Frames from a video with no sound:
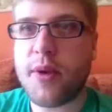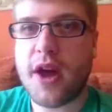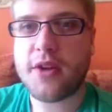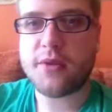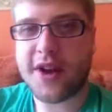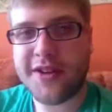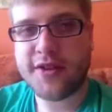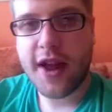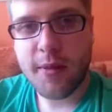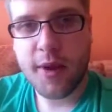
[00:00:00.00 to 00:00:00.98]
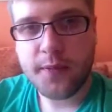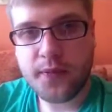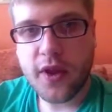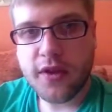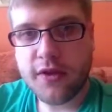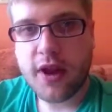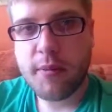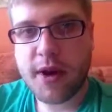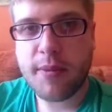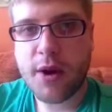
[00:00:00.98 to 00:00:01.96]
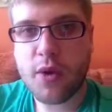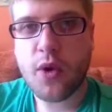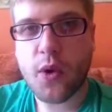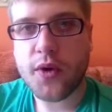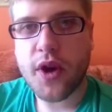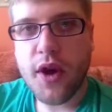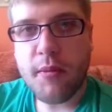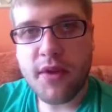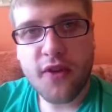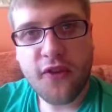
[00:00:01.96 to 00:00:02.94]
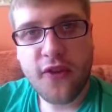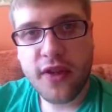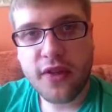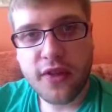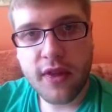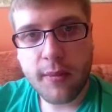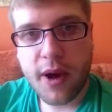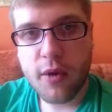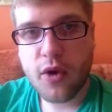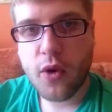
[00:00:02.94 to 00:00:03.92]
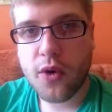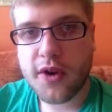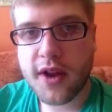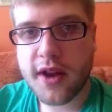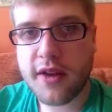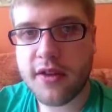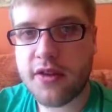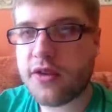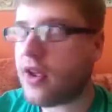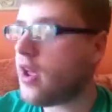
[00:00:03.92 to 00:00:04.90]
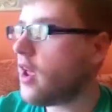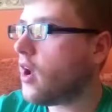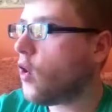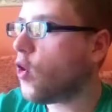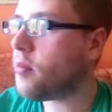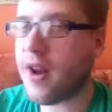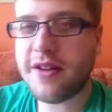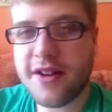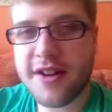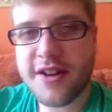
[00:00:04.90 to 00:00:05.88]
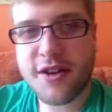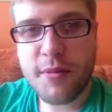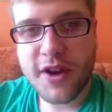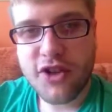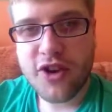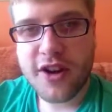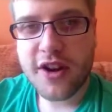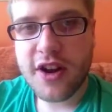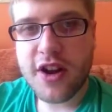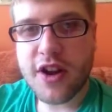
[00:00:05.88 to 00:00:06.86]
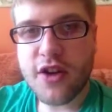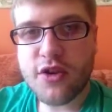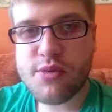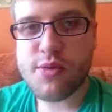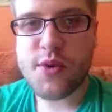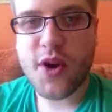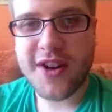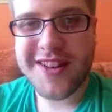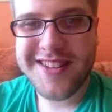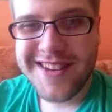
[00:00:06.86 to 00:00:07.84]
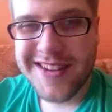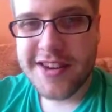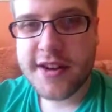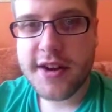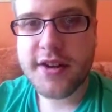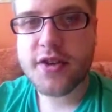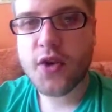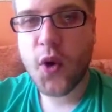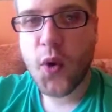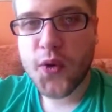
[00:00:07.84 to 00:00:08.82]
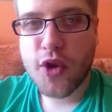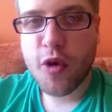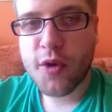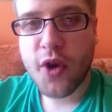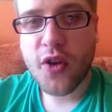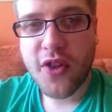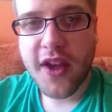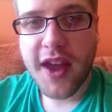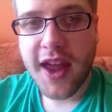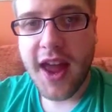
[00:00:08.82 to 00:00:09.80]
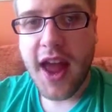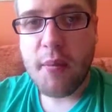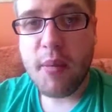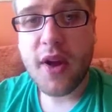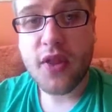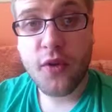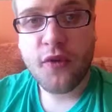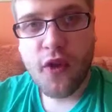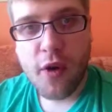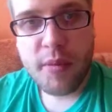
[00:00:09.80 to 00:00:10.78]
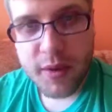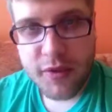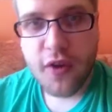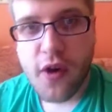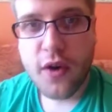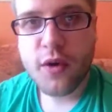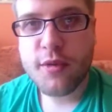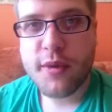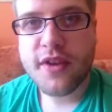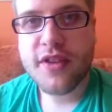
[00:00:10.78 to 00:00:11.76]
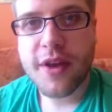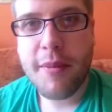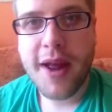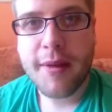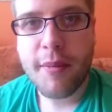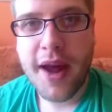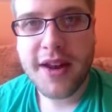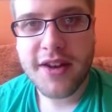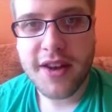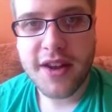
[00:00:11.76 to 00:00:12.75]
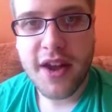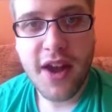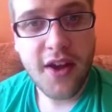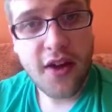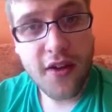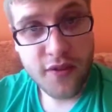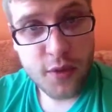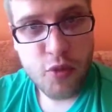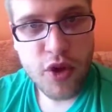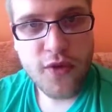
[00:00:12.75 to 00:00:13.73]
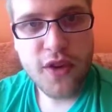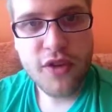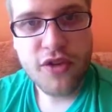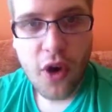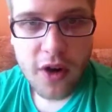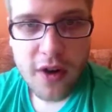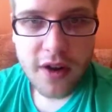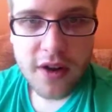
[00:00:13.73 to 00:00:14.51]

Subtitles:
piano is like stabbing a power chord, but the fifth of the power chord is augmenting and diminishing. So we've got a dissonant chord going on there, but being followed by the same melody of the previous song.